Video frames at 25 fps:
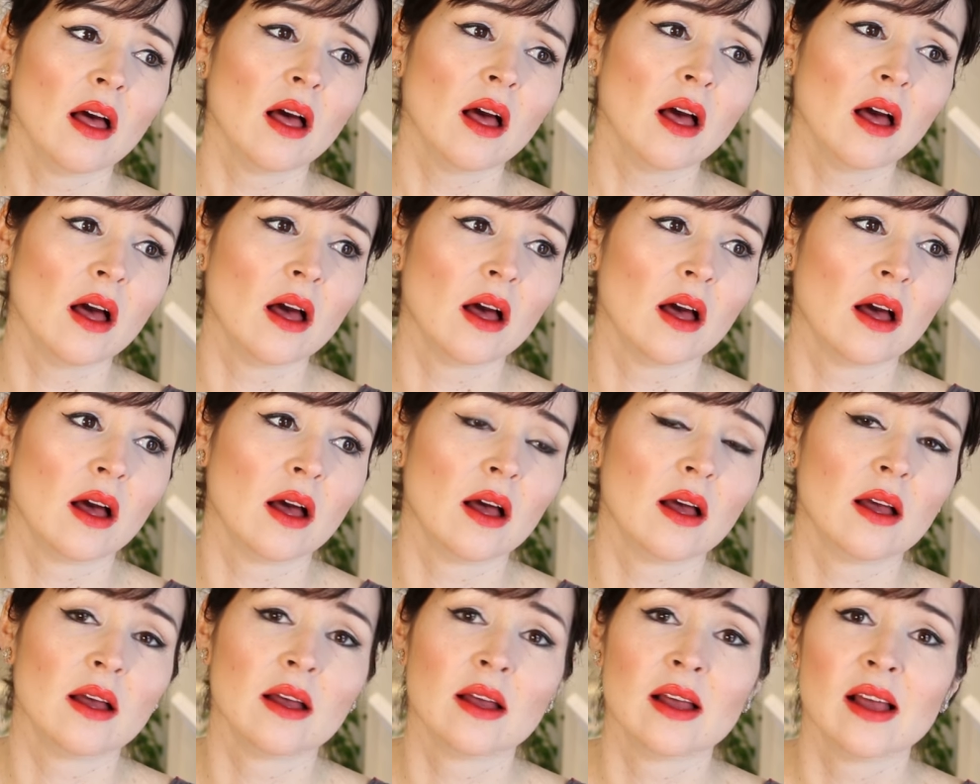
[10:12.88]

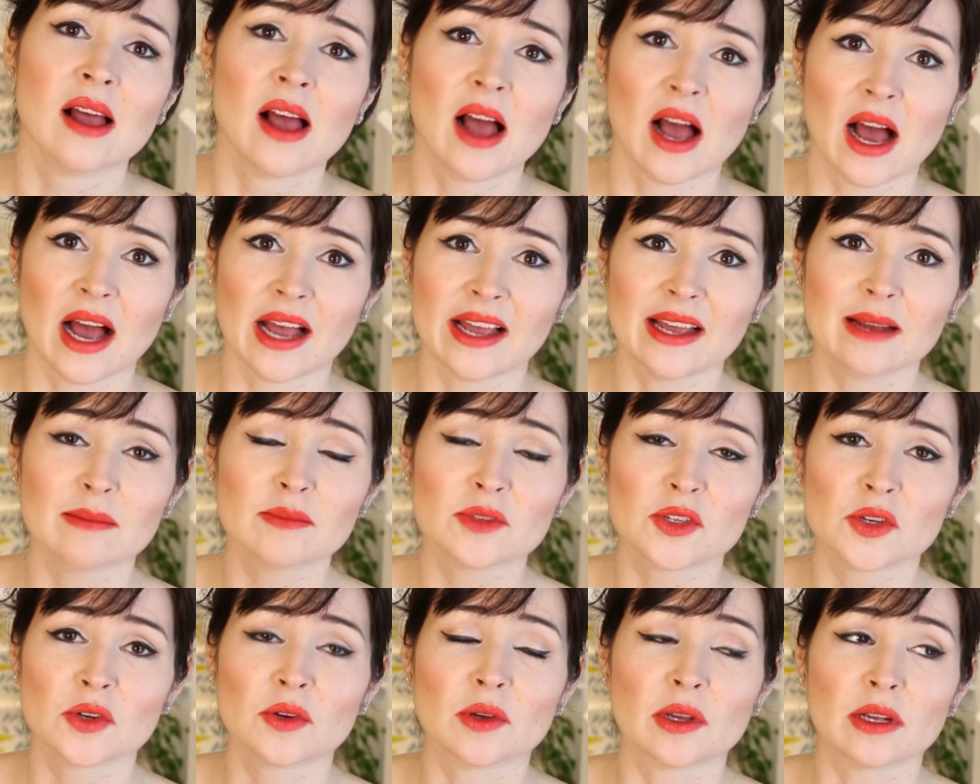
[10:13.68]
I
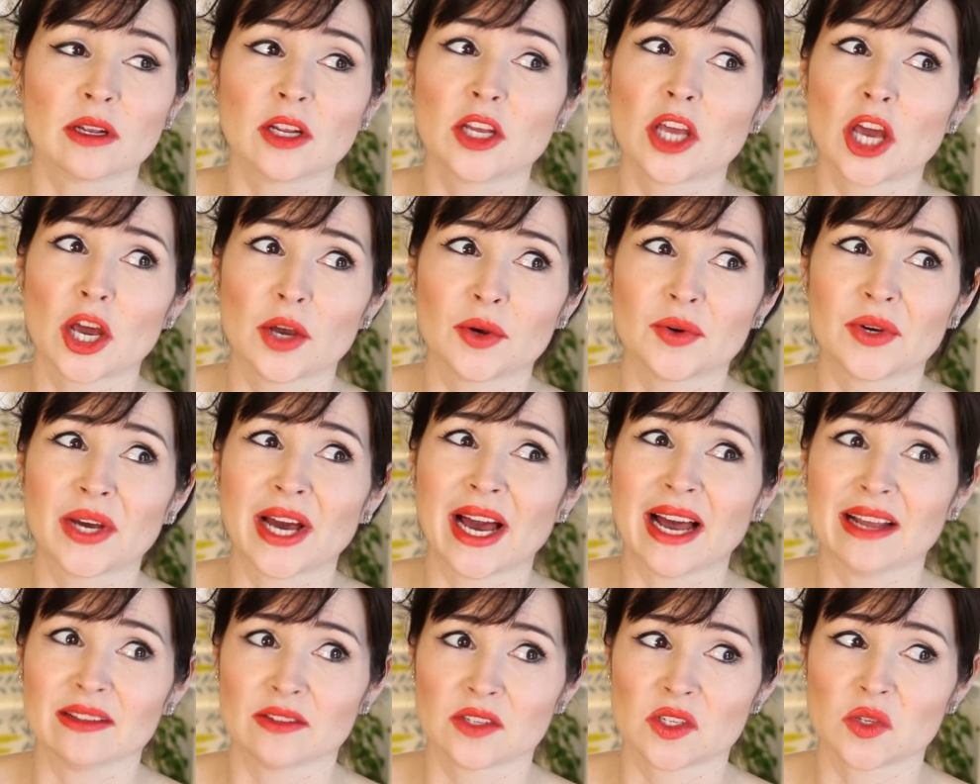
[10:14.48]
am doing
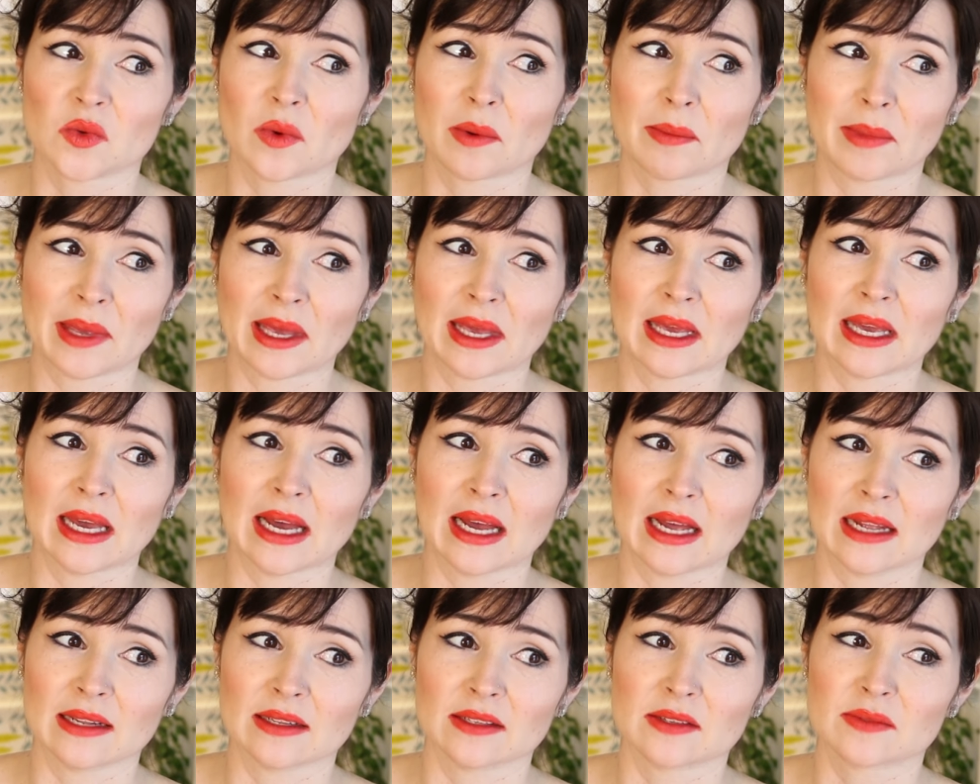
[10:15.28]
yoga and
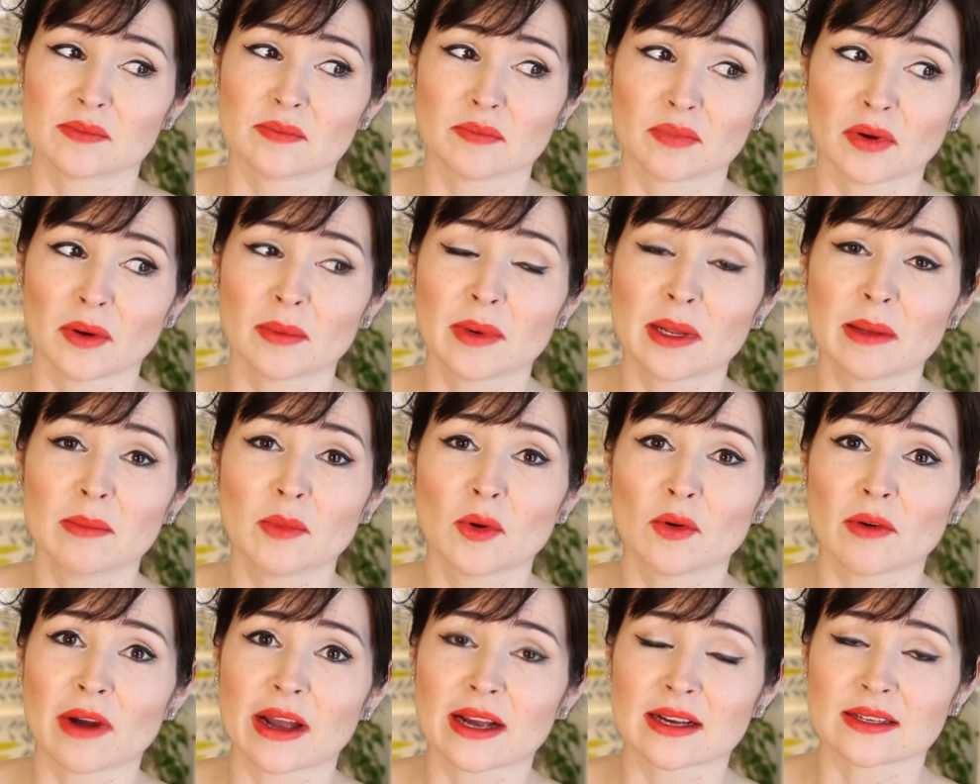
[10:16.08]
swimming and probably
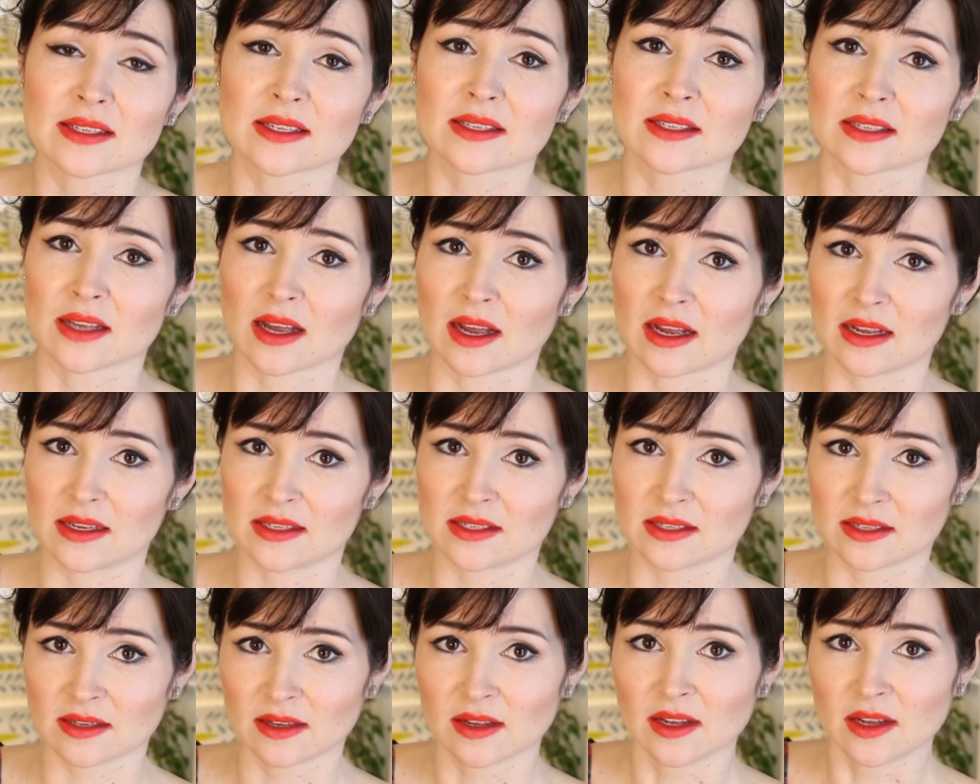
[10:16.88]
more
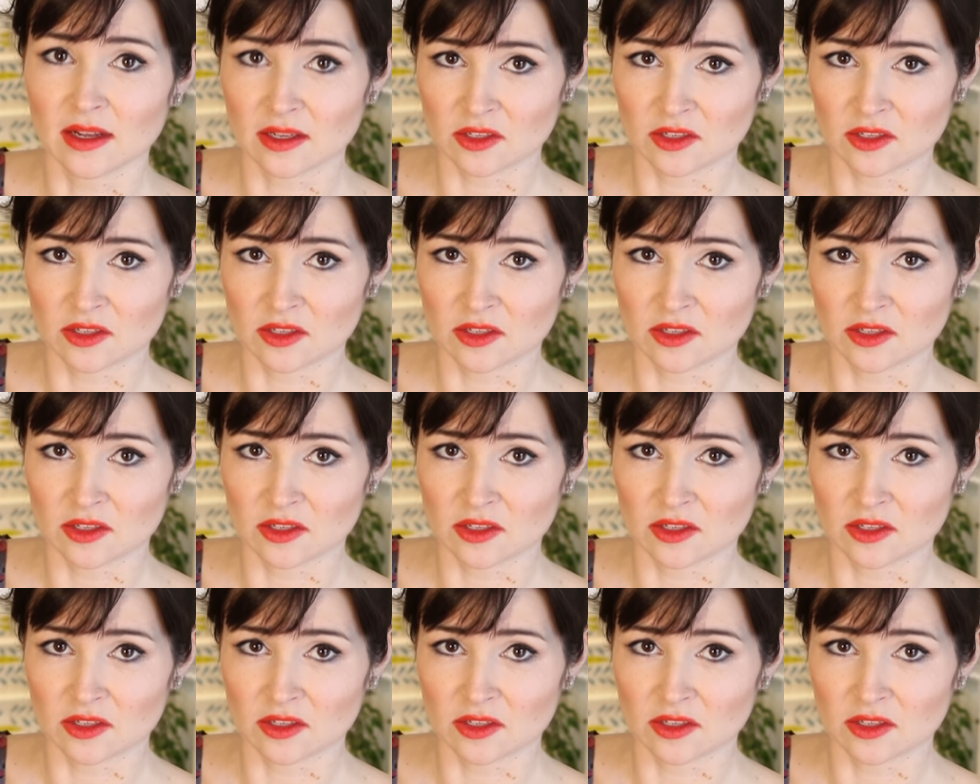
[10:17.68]
exercise,